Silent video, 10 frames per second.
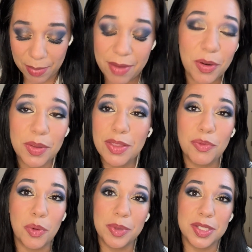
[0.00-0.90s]
I've heard that the
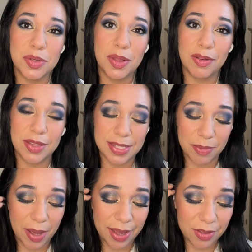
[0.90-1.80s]
formula is no longer the same
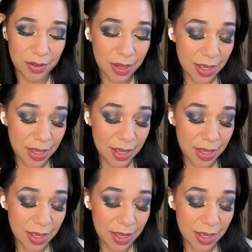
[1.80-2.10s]
either,